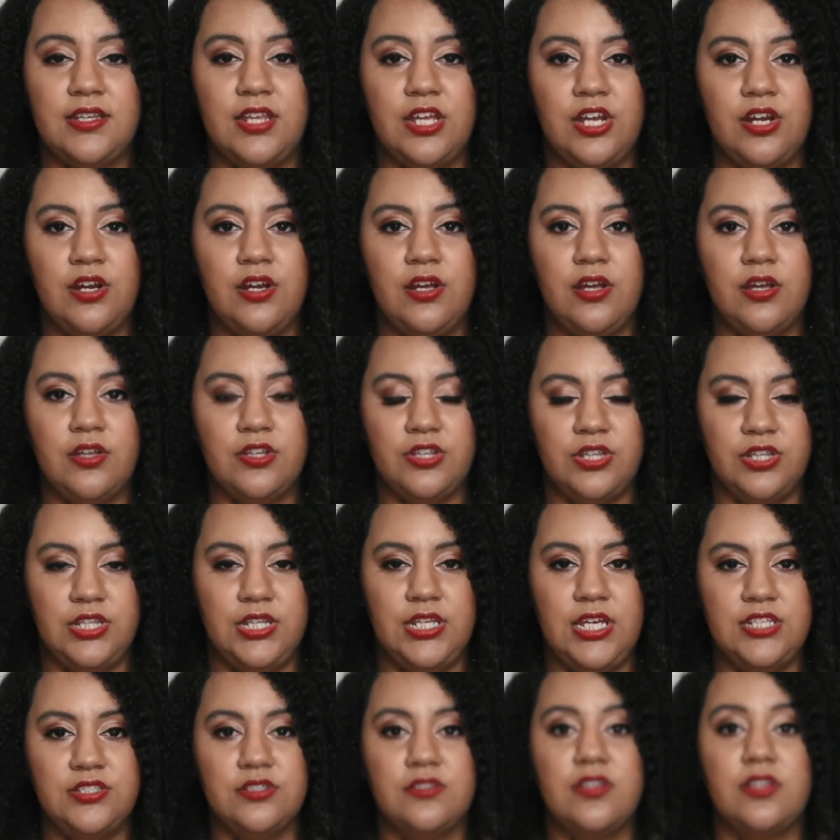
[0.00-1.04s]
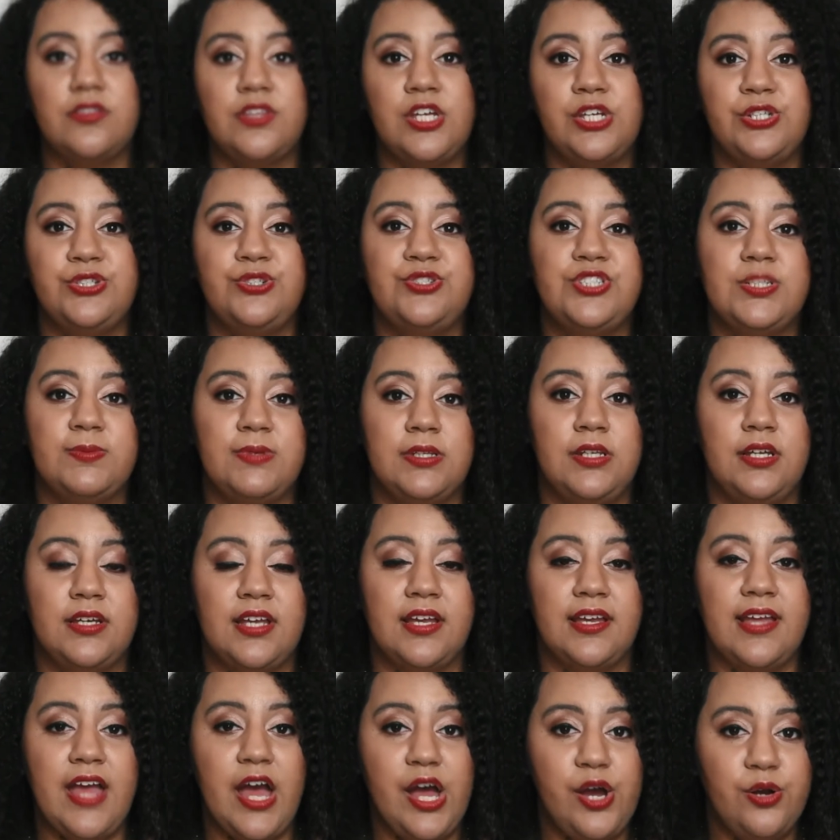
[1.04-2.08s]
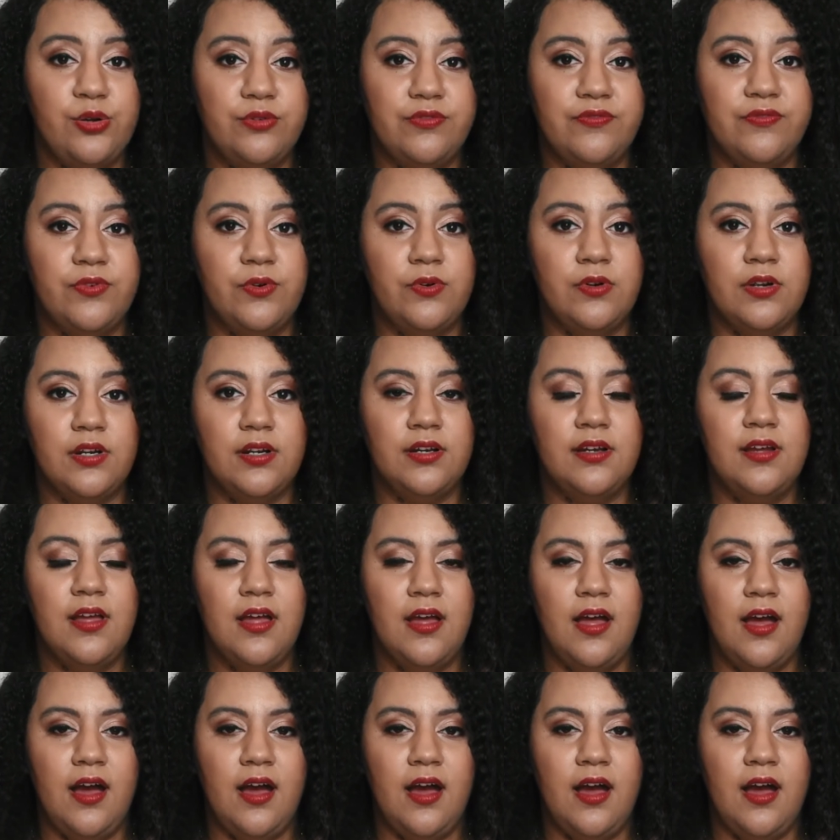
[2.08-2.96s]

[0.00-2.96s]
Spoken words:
these are the things you should be looking out for.